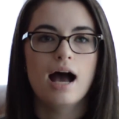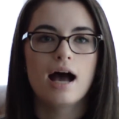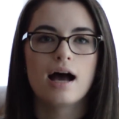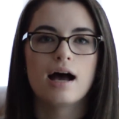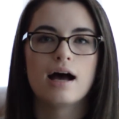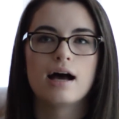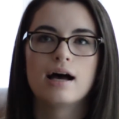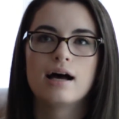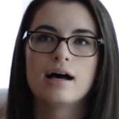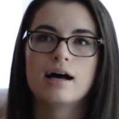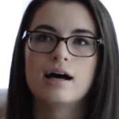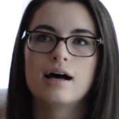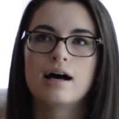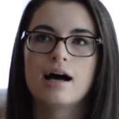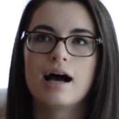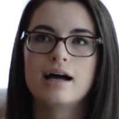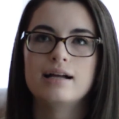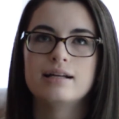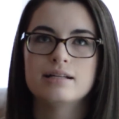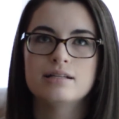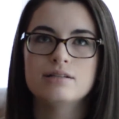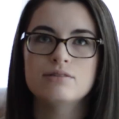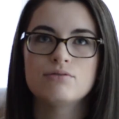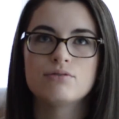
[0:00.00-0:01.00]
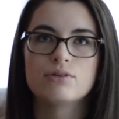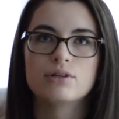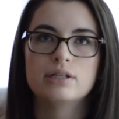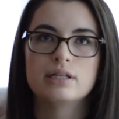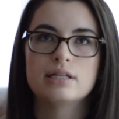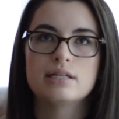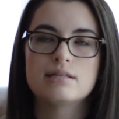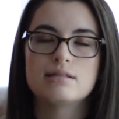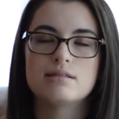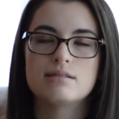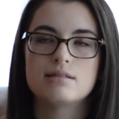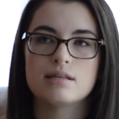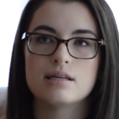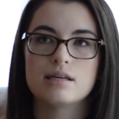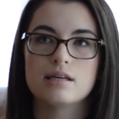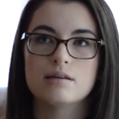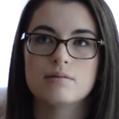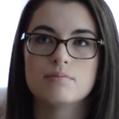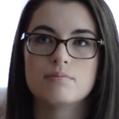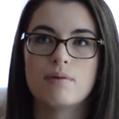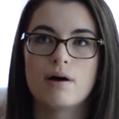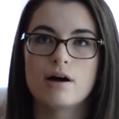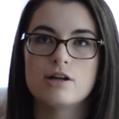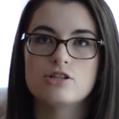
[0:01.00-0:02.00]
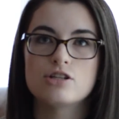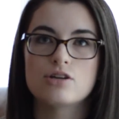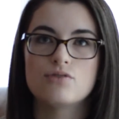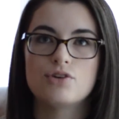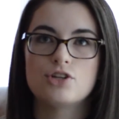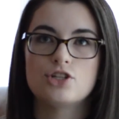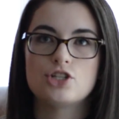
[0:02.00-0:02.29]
I didn't really see much of a